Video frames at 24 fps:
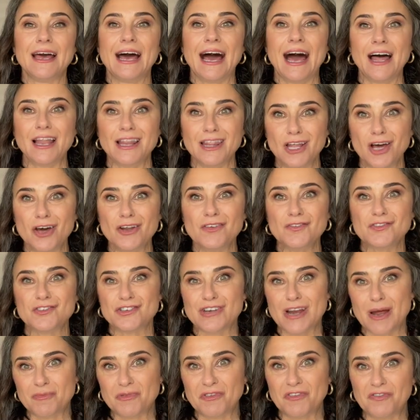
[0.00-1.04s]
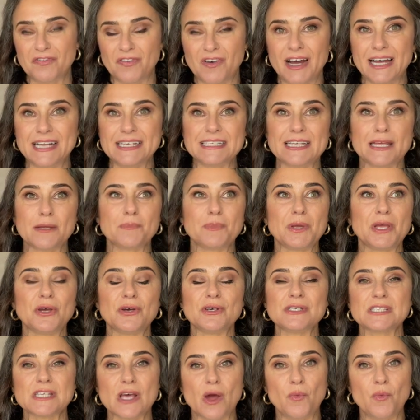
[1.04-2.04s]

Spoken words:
a lot of trouble finding, because